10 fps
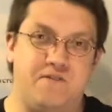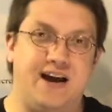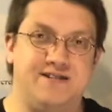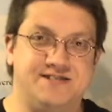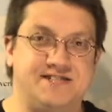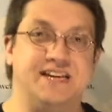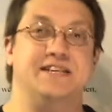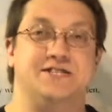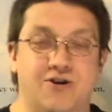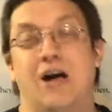final
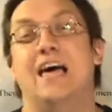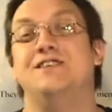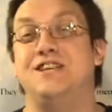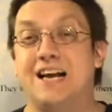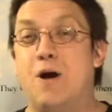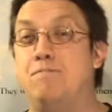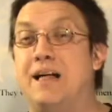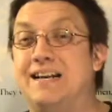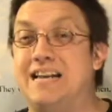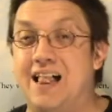scene. So check out
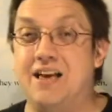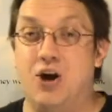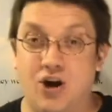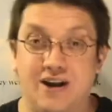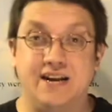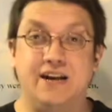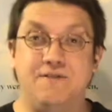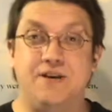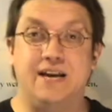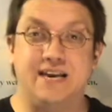Black Dahlia Haunting
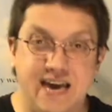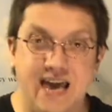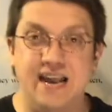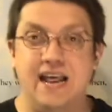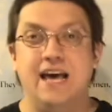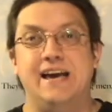if you can.